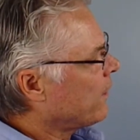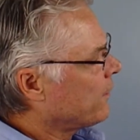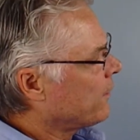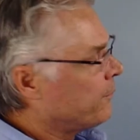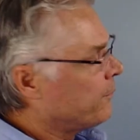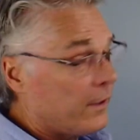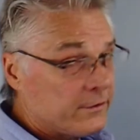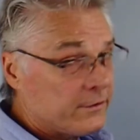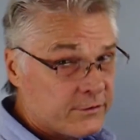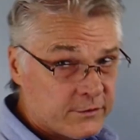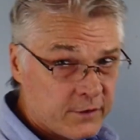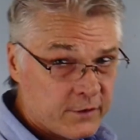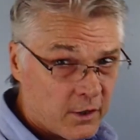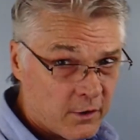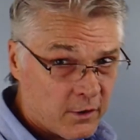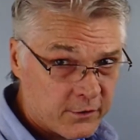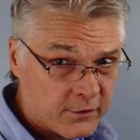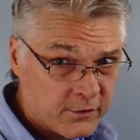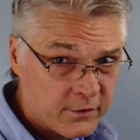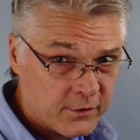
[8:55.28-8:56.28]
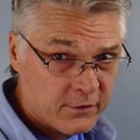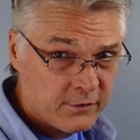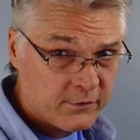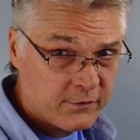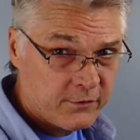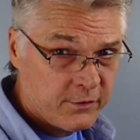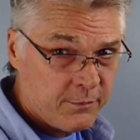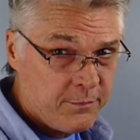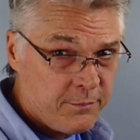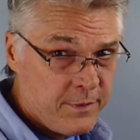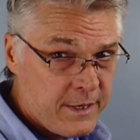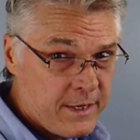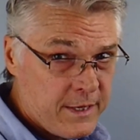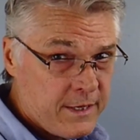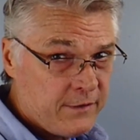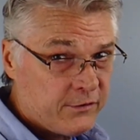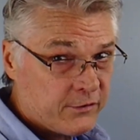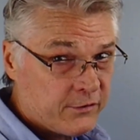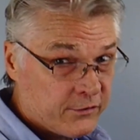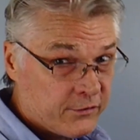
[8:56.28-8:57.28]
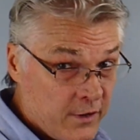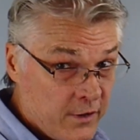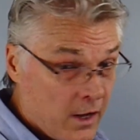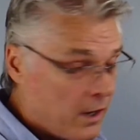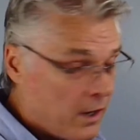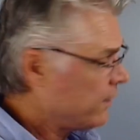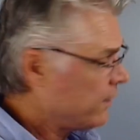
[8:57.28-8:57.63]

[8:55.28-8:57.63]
bust dart to be snug.